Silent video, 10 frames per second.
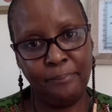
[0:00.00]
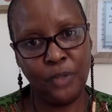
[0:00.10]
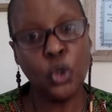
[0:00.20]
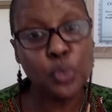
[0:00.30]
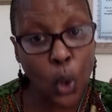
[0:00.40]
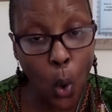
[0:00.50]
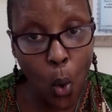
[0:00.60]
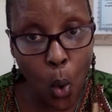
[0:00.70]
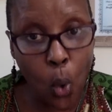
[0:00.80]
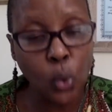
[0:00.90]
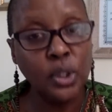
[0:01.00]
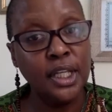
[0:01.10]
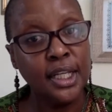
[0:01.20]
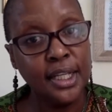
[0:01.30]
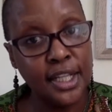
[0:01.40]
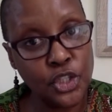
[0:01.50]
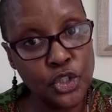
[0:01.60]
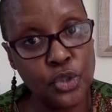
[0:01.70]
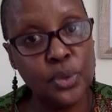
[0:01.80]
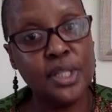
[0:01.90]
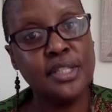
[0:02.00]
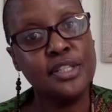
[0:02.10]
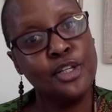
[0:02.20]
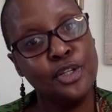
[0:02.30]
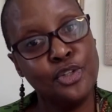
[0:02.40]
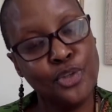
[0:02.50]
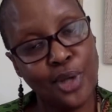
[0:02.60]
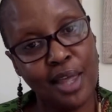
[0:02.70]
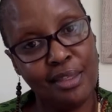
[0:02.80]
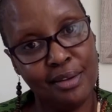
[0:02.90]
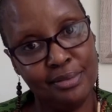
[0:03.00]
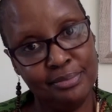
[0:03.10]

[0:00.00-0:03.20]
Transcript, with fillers: Because we all need to do this together.